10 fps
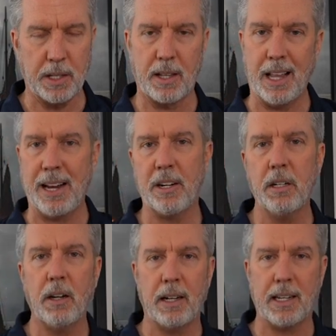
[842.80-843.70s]
it's
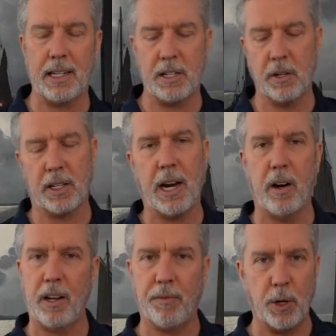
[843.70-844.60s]
lighter and easier to
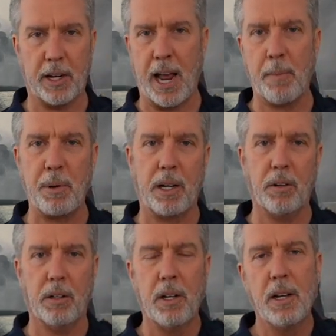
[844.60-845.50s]
carry if you're
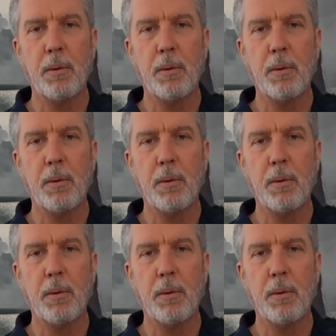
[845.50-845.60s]
camping or